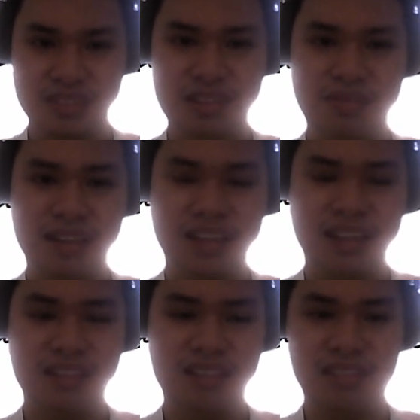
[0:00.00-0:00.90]

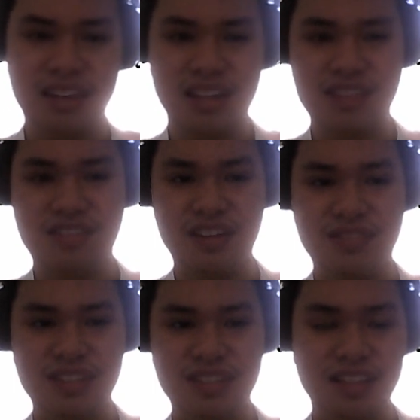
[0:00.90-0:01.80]
Duplicating unicast
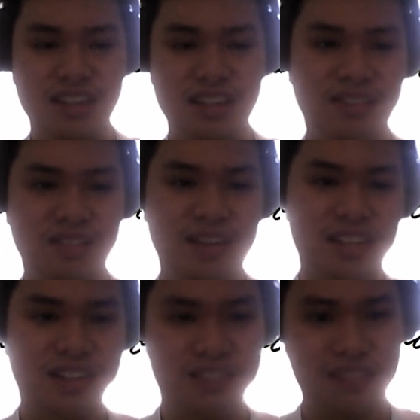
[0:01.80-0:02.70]
frames. The
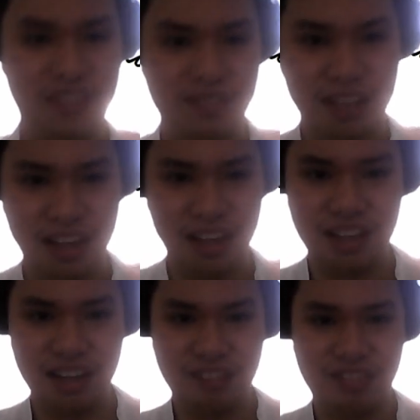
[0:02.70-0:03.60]
ways of
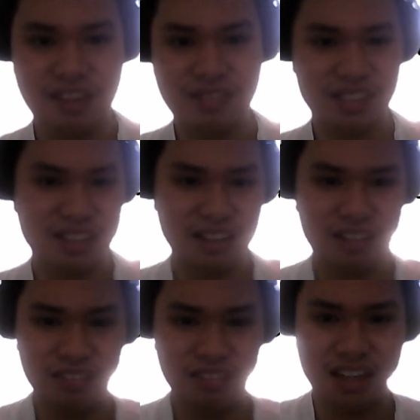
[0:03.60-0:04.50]
duplicating frames
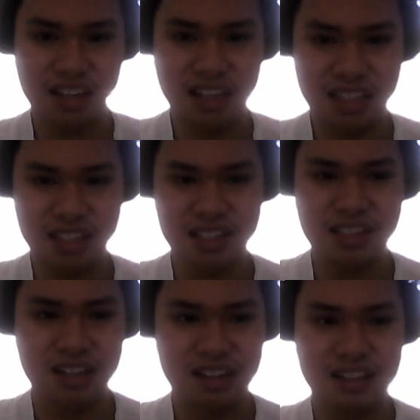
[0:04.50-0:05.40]
arriving at the
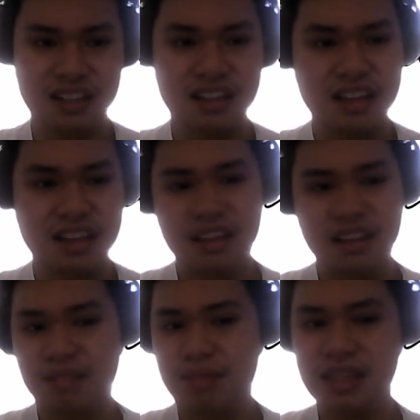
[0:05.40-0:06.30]
destinational
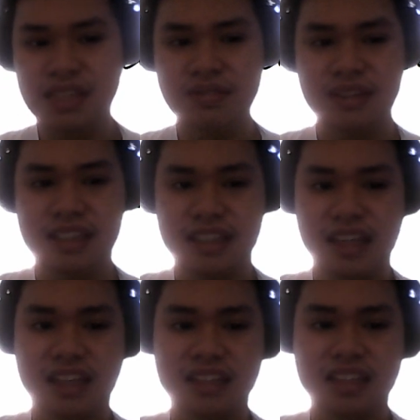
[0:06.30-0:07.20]
PC1
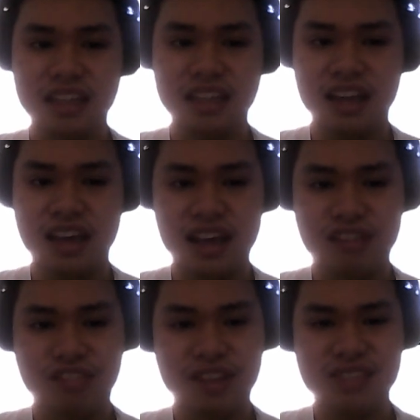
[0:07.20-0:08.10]
sends
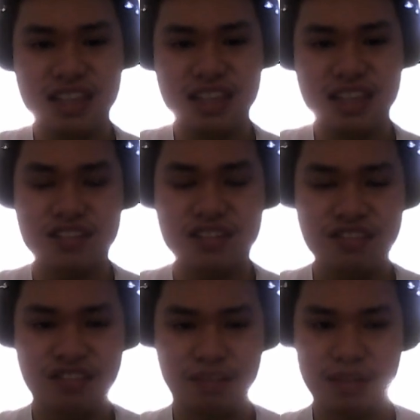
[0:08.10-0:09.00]
a frame destined
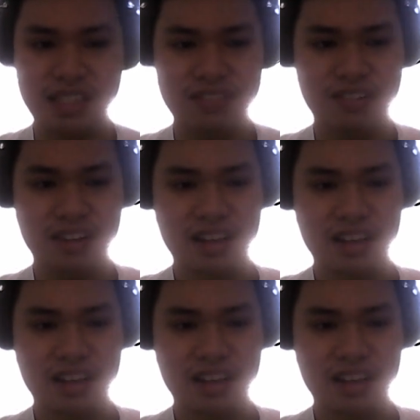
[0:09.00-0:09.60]
for PC4.